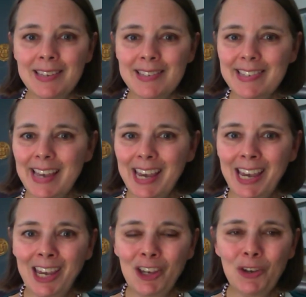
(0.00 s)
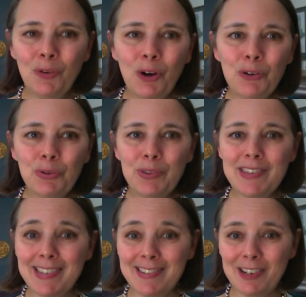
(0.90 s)
say you go through the
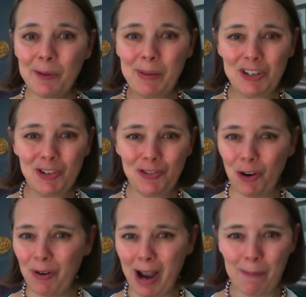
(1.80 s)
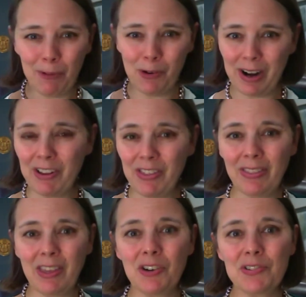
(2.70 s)
system, but you don't upload
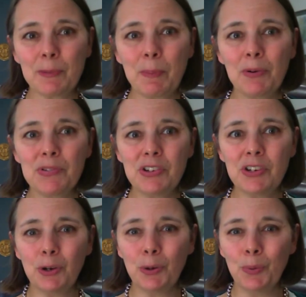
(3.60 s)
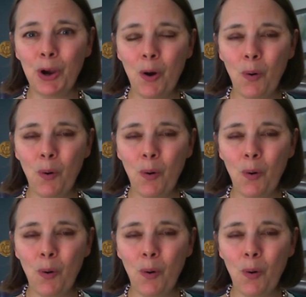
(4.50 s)
everything that you're supposed to,